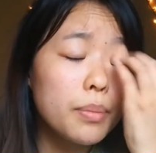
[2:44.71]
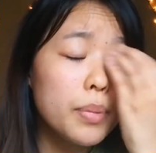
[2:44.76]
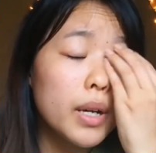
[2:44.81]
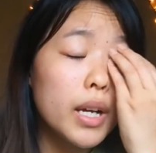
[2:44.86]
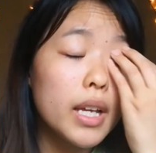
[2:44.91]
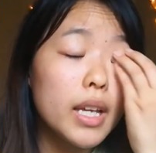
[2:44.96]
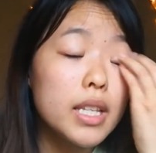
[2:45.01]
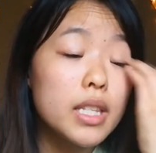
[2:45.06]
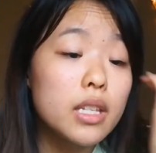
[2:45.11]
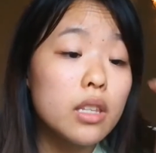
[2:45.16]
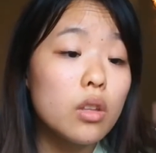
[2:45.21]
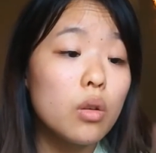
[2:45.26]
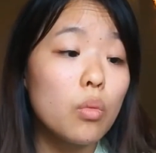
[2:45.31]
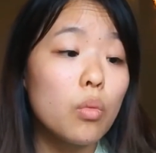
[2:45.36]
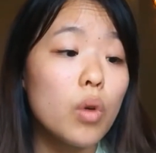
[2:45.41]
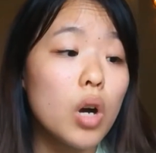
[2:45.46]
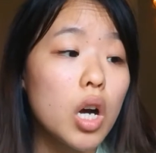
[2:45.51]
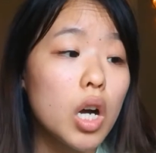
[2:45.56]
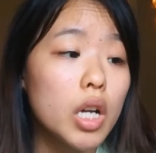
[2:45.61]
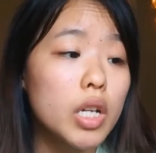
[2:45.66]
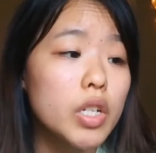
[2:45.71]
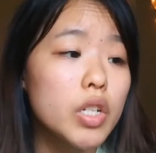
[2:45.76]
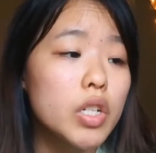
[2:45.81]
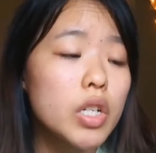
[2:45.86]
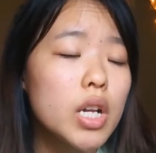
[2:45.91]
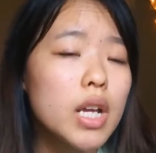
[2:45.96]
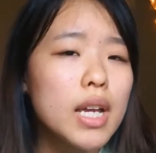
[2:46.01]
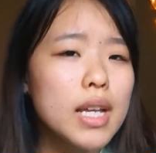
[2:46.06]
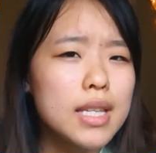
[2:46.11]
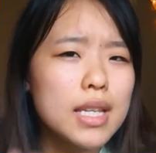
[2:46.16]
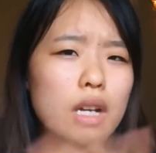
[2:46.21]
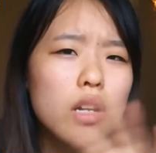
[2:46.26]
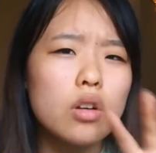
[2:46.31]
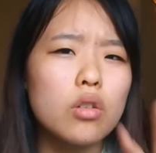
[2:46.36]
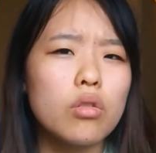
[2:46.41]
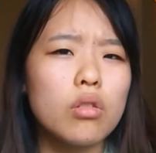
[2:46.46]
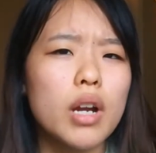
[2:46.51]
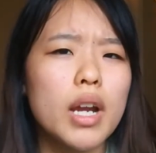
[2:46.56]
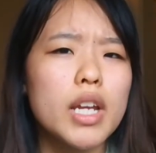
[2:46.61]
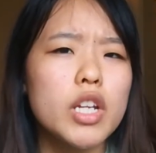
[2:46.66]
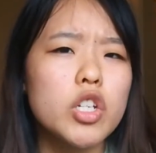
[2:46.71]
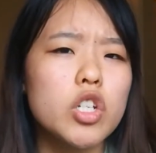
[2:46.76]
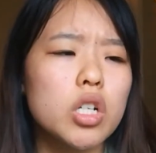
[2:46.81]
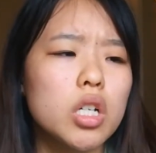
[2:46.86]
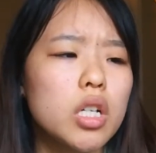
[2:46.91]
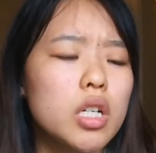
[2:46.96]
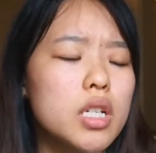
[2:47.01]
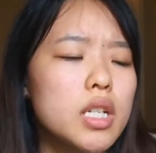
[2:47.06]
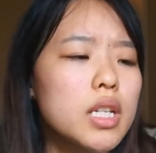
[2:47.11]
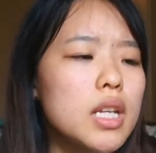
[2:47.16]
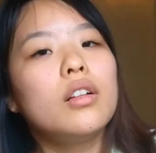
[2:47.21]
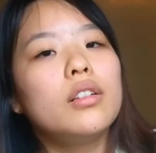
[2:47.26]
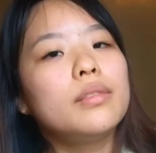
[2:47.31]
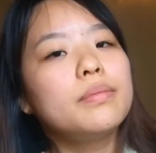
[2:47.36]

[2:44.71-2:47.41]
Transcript: but it's in the wash. It's like a gray shirt.